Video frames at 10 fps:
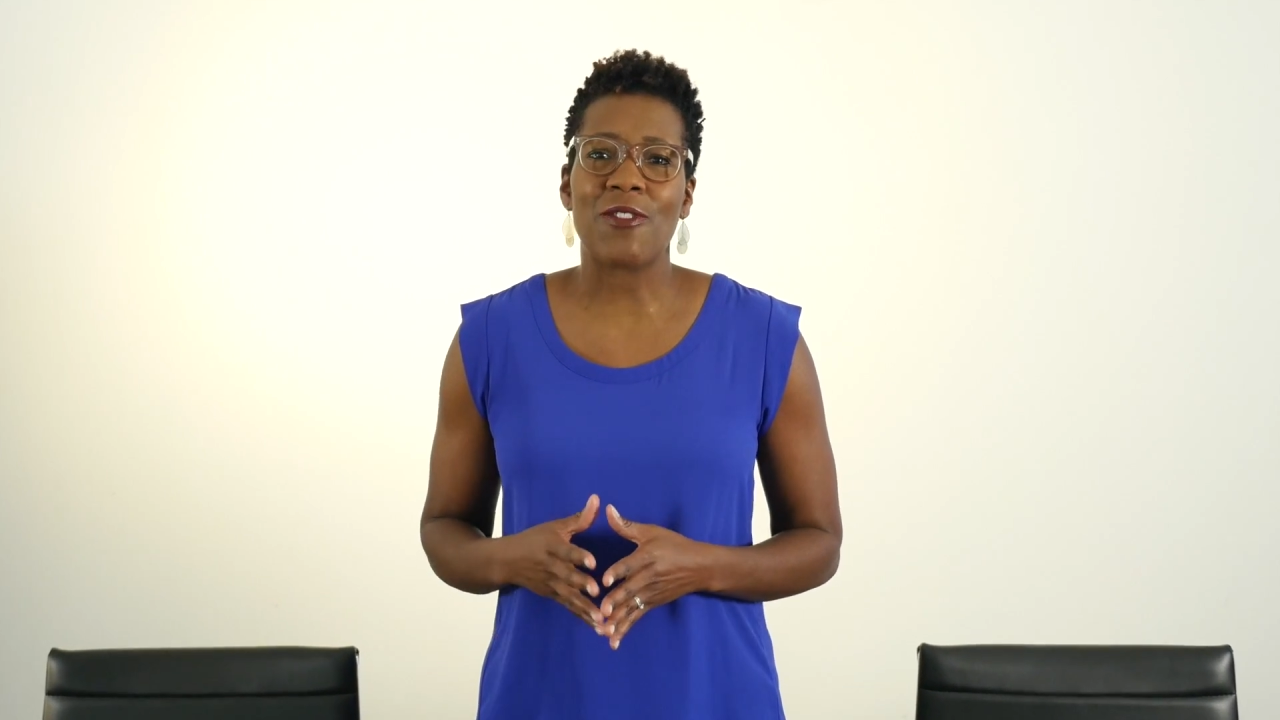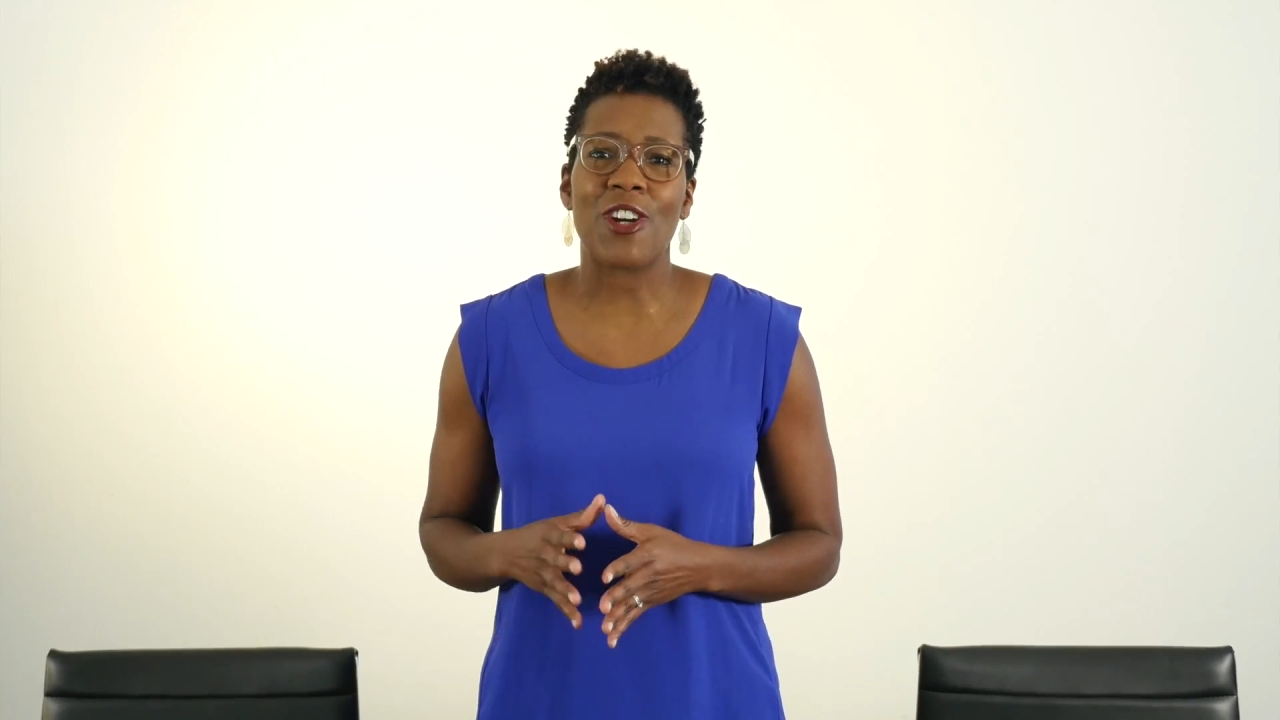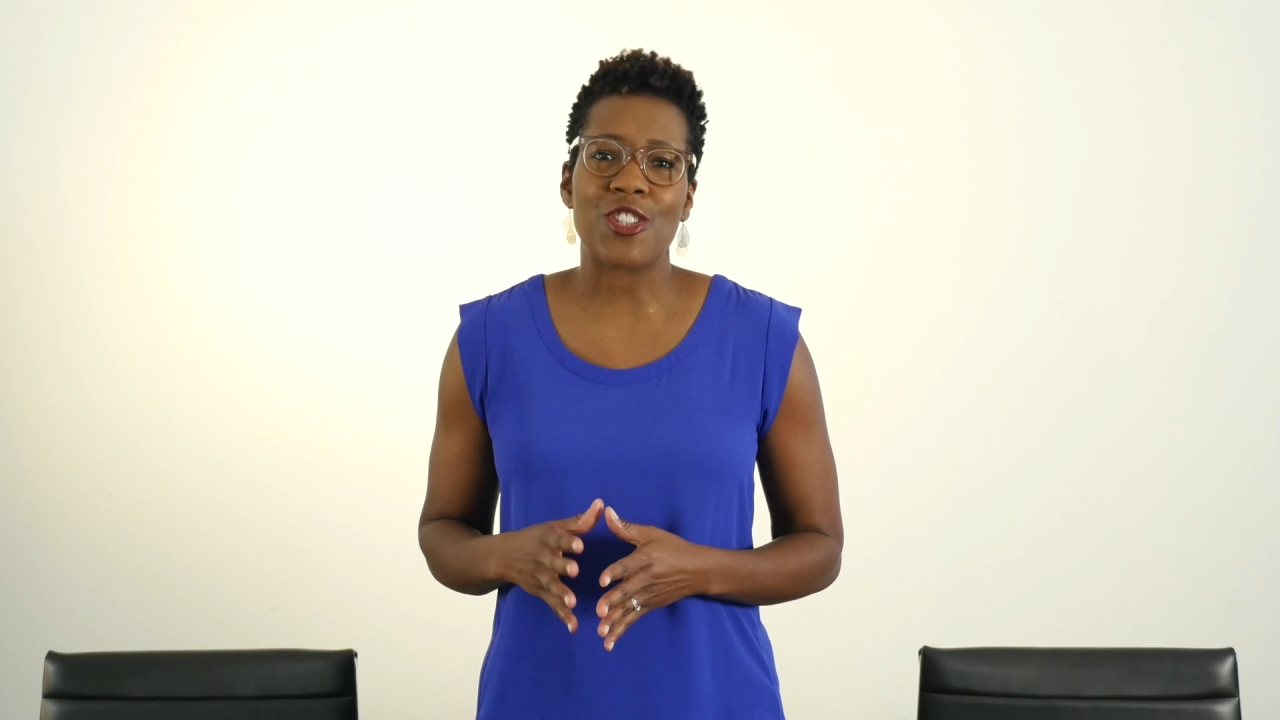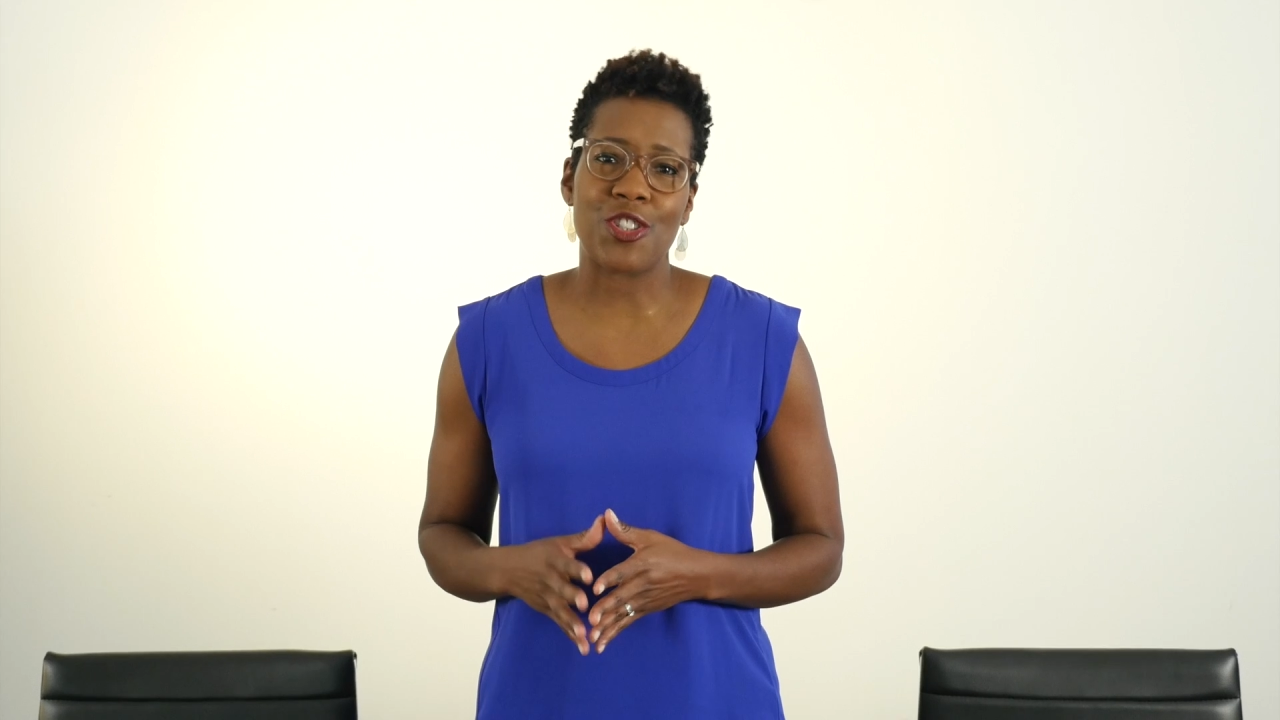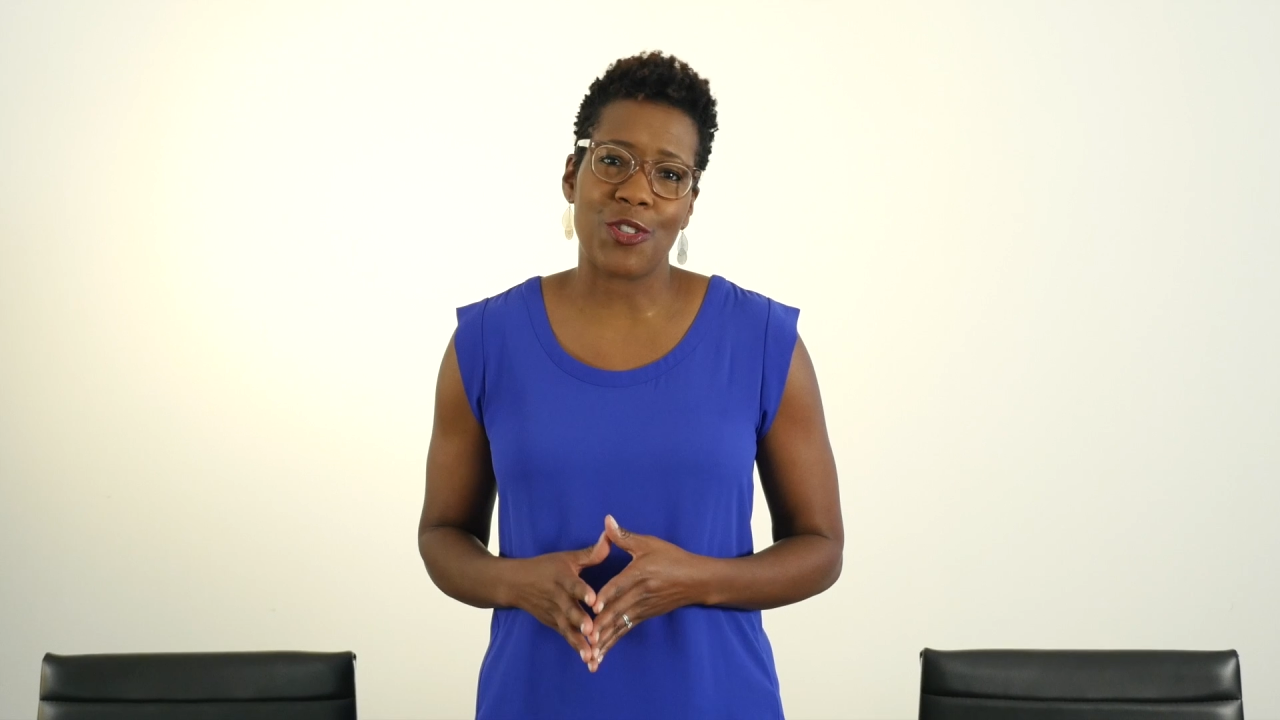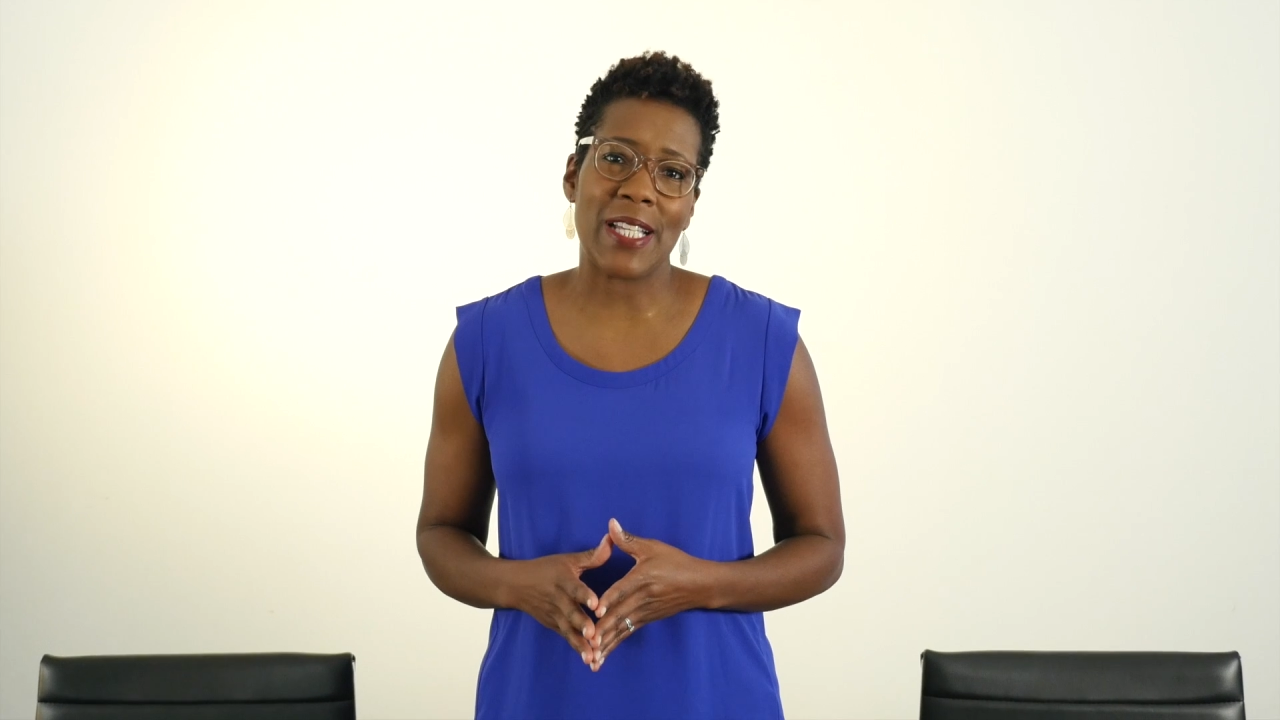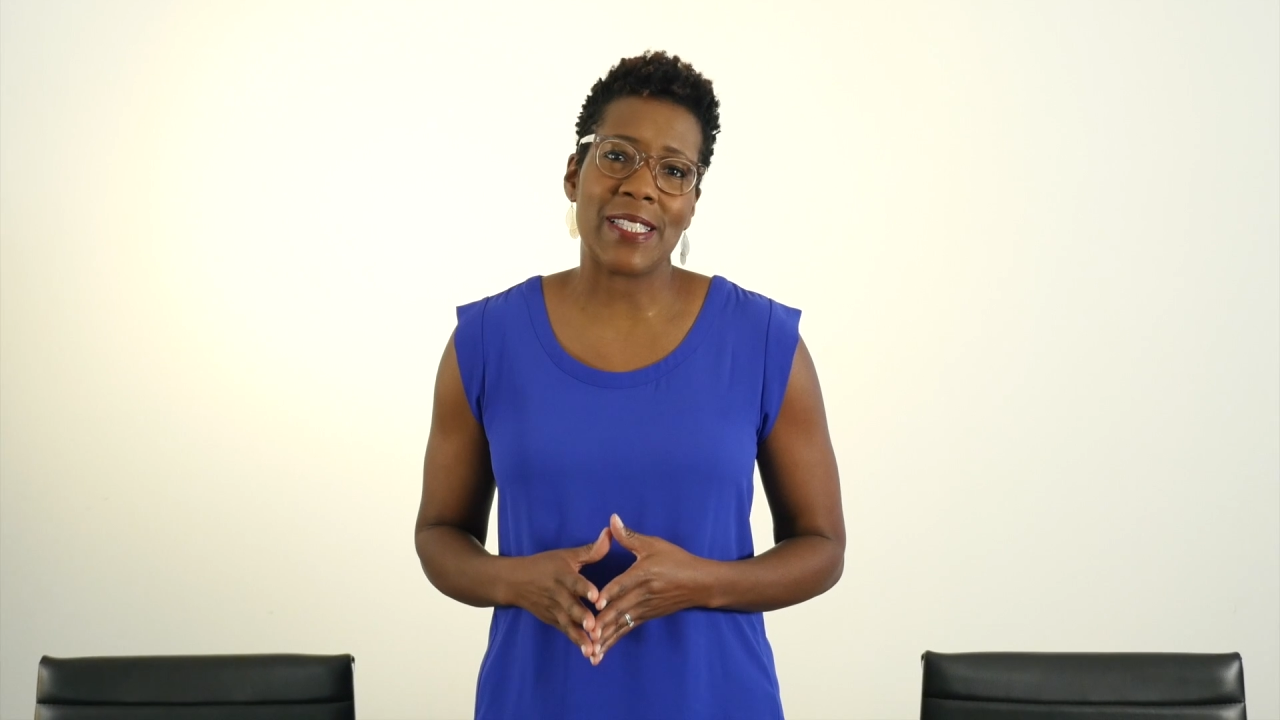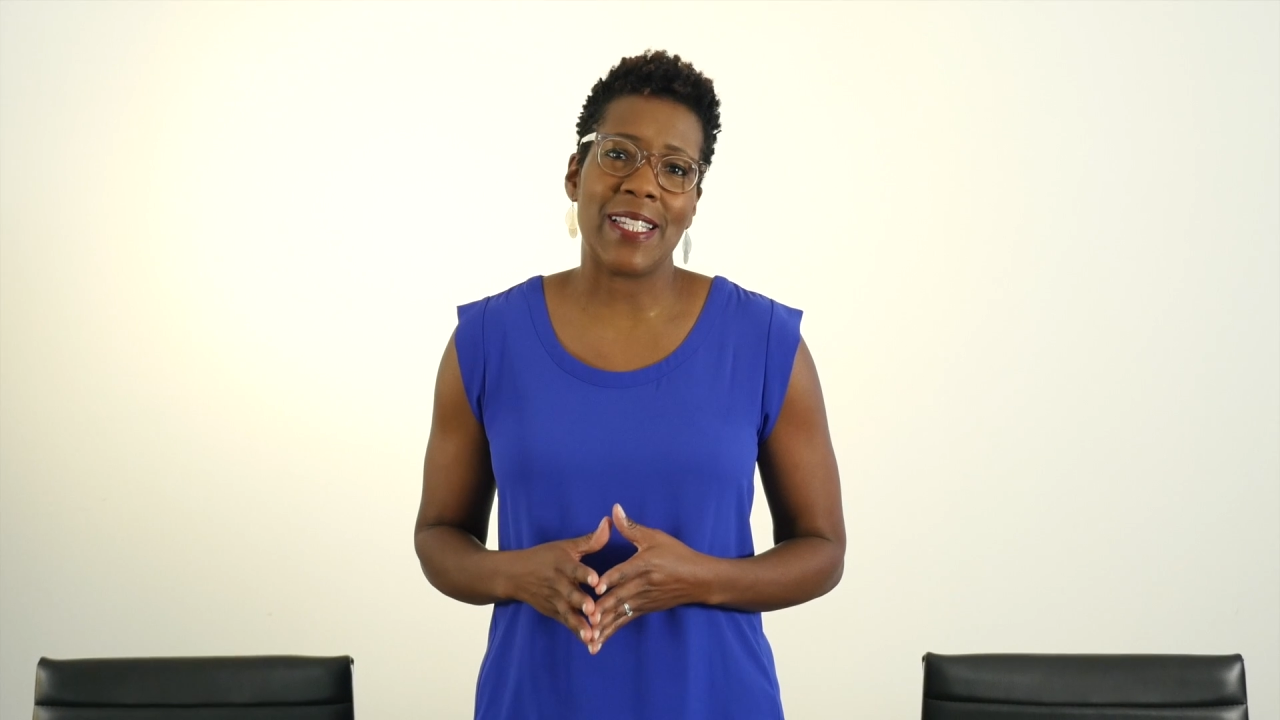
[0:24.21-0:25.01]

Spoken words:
our stress